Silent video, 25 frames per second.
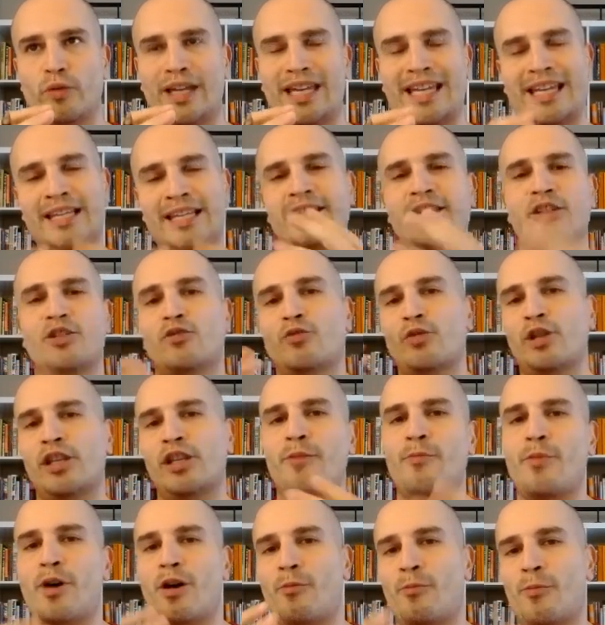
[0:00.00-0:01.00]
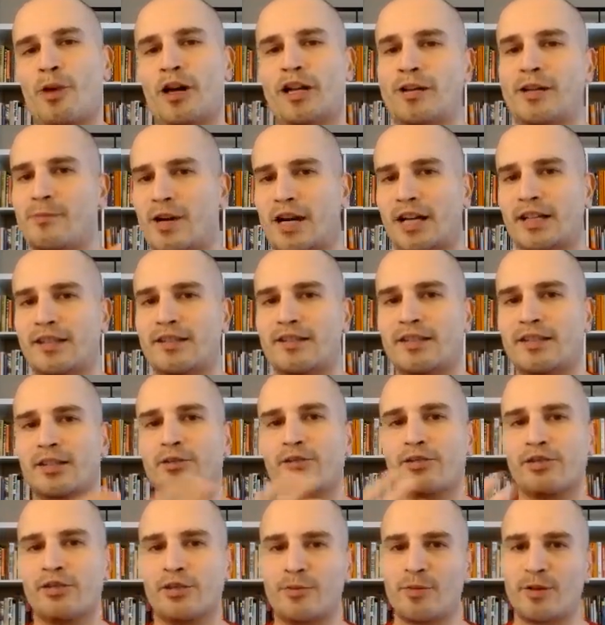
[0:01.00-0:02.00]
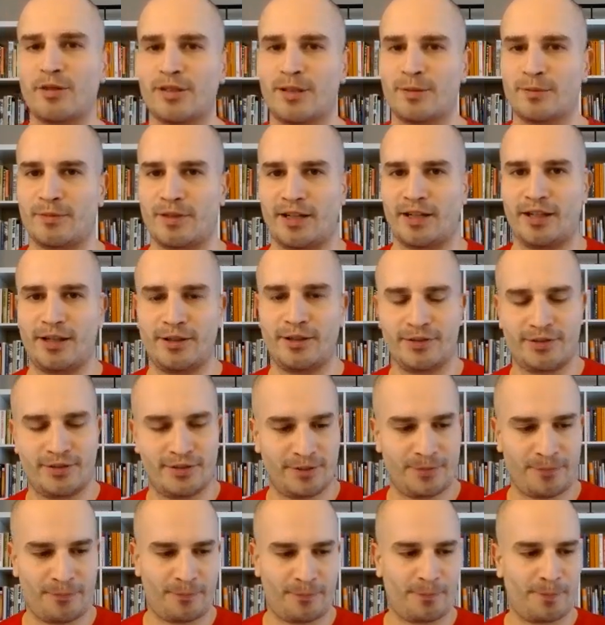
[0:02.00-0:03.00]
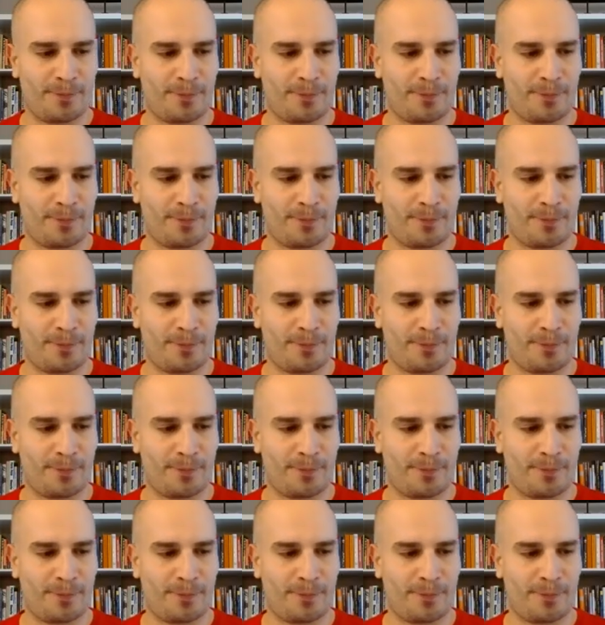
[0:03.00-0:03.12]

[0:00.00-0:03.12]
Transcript: is this really about money mindset, or is it about something else?